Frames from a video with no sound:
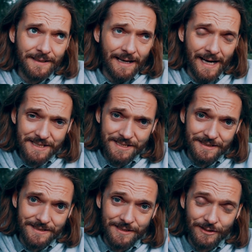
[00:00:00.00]

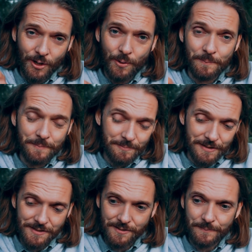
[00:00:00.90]
actions that come,
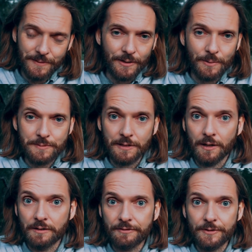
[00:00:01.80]
maybe something comes
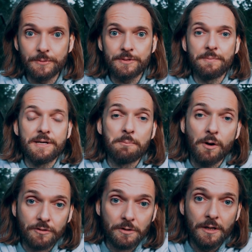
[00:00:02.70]
along for you to be
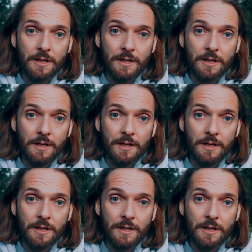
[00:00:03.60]
immoral,